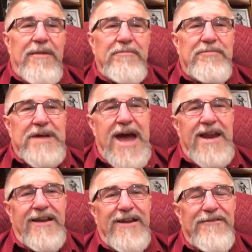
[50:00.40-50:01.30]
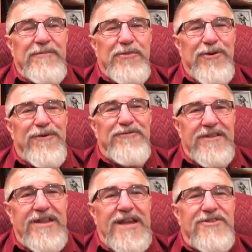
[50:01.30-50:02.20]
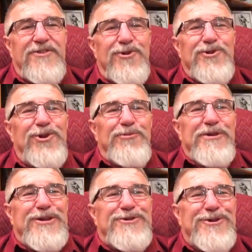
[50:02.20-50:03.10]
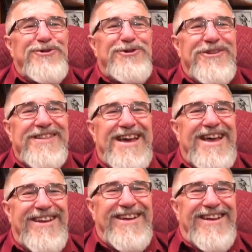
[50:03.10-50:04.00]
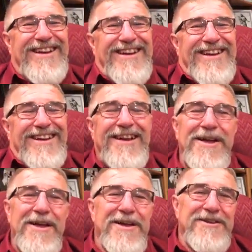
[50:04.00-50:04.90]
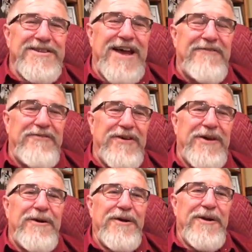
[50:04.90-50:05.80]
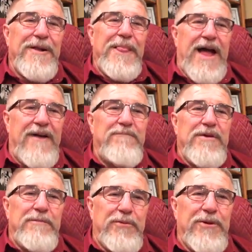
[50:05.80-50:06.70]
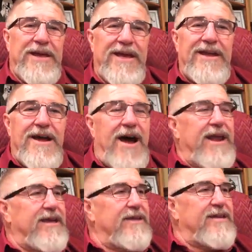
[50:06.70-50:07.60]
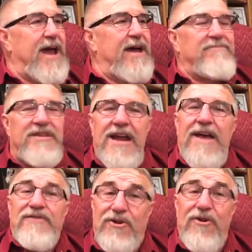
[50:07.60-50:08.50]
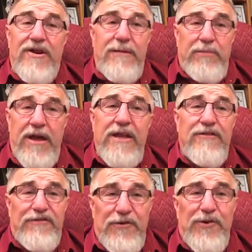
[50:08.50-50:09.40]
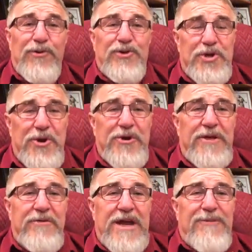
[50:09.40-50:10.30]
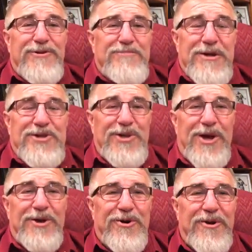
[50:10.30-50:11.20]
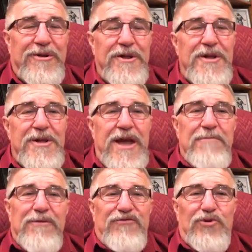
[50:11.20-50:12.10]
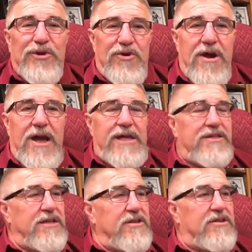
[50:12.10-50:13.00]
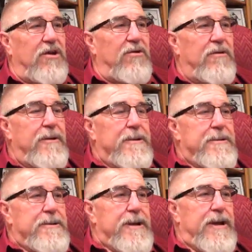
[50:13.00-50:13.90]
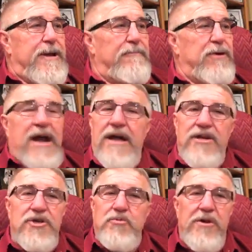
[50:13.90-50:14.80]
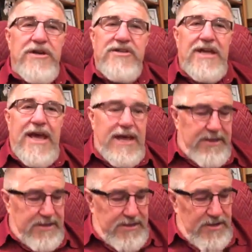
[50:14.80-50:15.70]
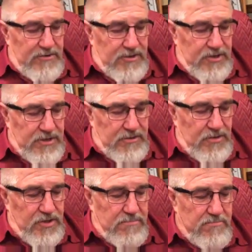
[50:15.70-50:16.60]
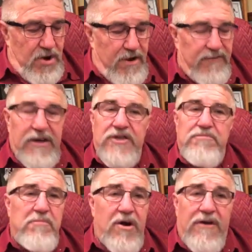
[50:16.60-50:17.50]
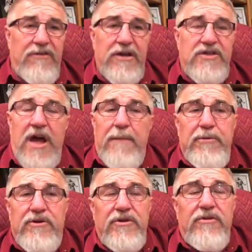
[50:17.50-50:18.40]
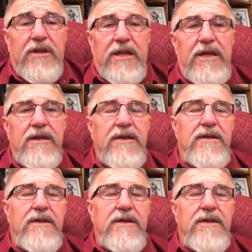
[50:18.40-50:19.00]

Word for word: I'm kind of living proof that that's there's a little bit of truth in that, because I've uh, I've been pretty idiotic at times, and I've certainly played the fool, certainly when I was much younger and and before Christ, and so. Uh, but I just want to say that you know there's a there's a marvelous marvelous opportunity